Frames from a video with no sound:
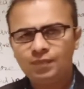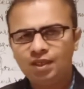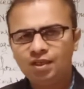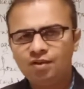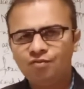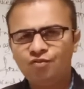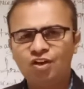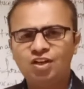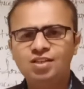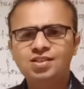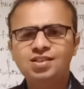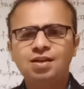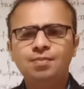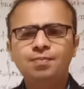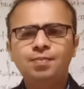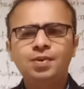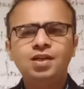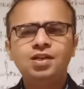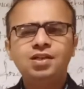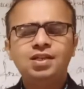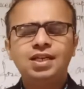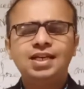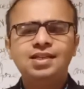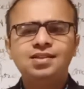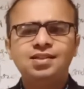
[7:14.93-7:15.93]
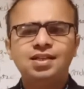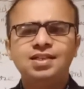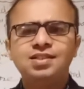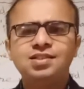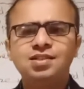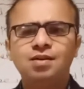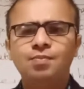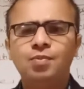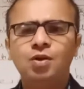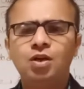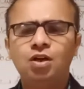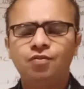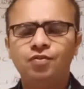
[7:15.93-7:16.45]
For example, take the
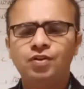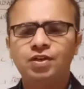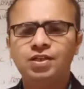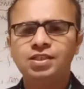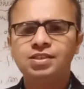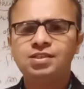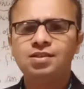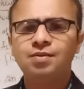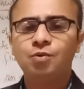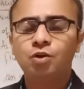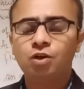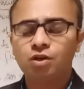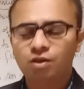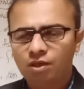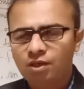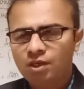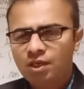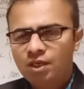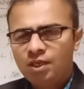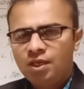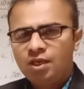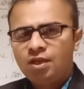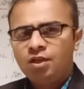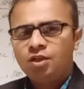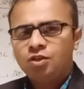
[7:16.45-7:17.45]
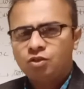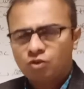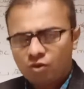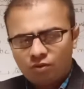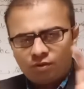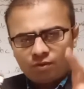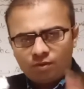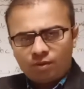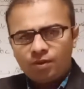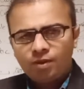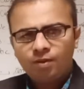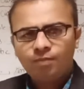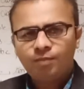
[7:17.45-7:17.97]
example of the DC motor.
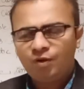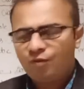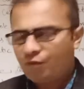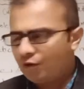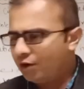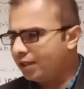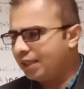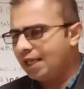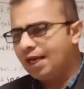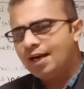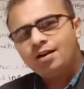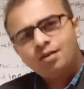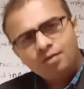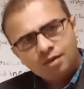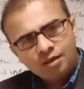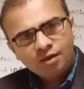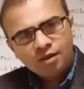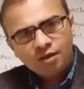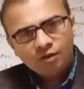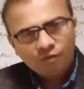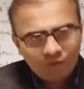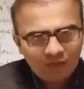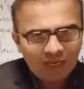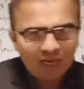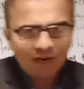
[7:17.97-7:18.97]
So before that, we